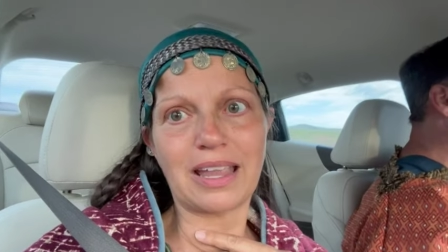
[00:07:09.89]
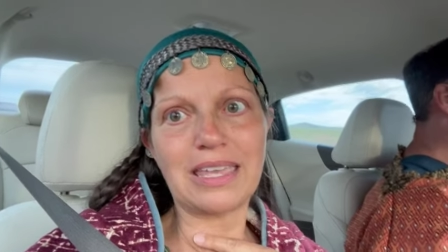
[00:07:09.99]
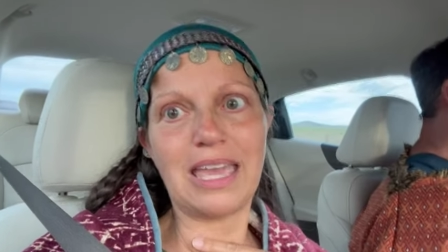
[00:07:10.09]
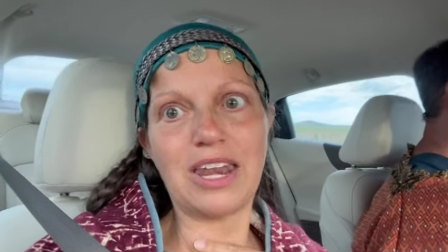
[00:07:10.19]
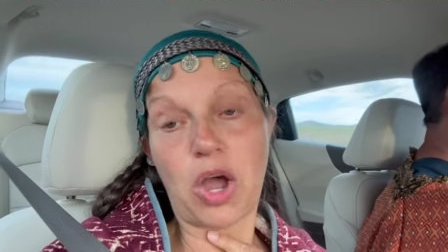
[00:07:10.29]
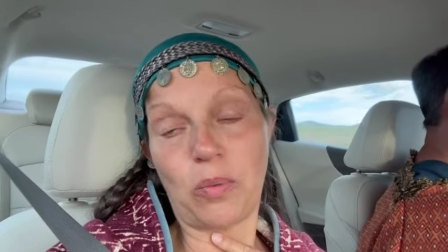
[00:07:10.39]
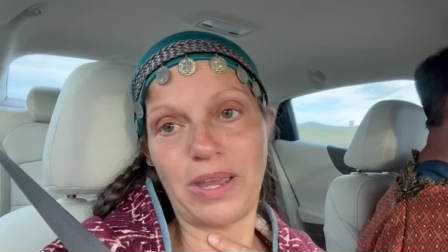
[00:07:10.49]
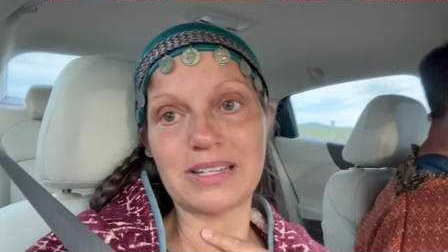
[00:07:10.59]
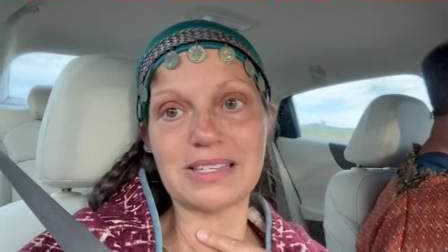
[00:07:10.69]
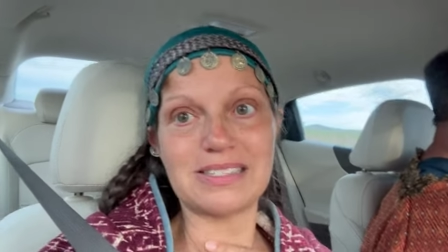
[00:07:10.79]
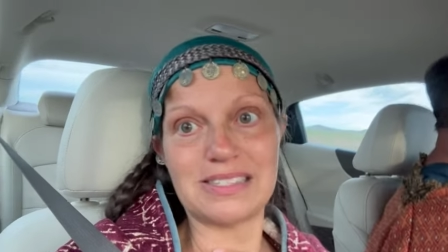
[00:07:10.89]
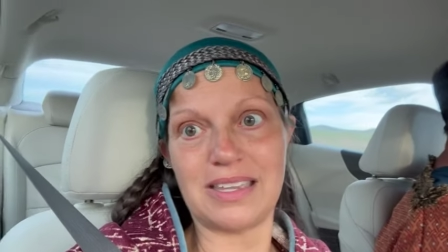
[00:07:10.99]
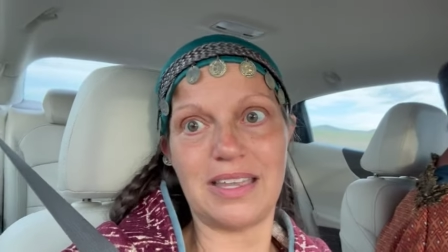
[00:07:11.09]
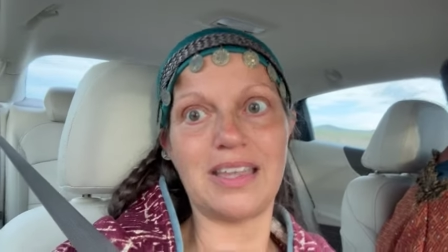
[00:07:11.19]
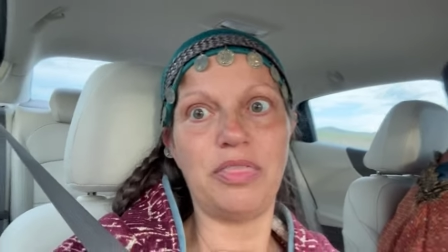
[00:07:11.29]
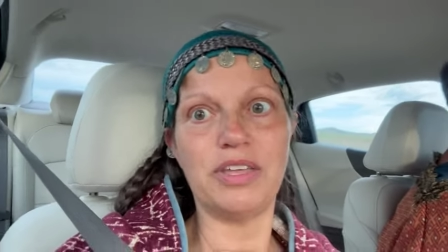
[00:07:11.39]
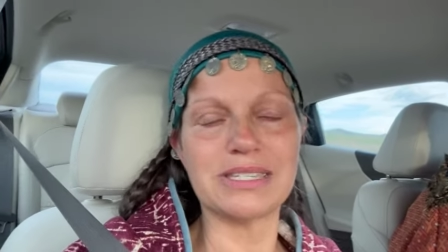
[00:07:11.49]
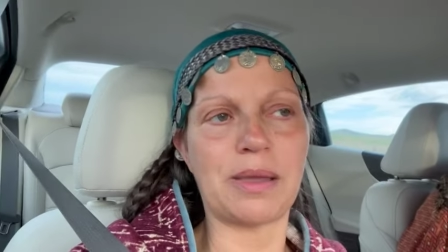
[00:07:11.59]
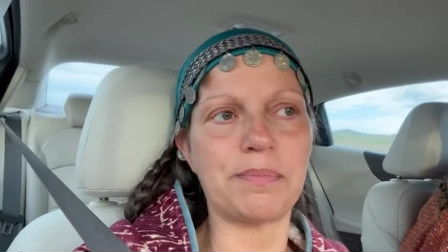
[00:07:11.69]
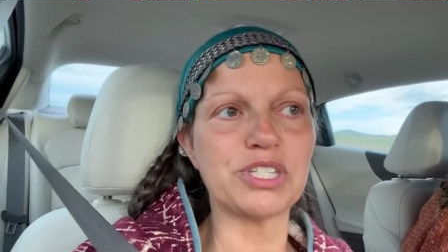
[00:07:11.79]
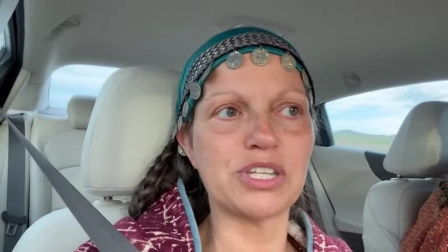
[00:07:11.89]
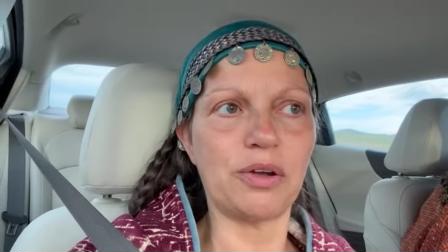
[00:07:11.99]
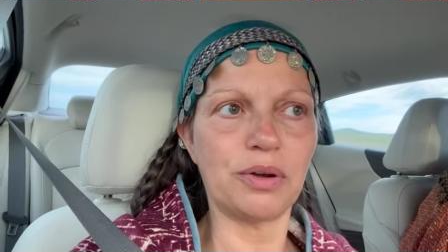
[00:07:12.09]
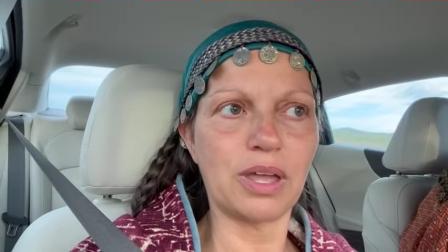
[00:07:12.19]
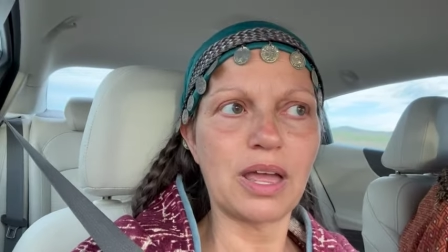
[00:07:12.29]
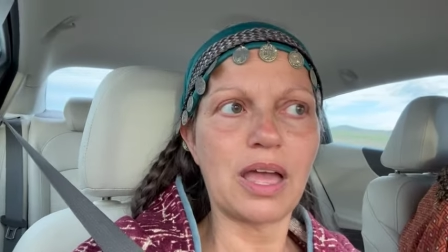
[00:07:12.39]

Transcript: I cannot wait to see this episode.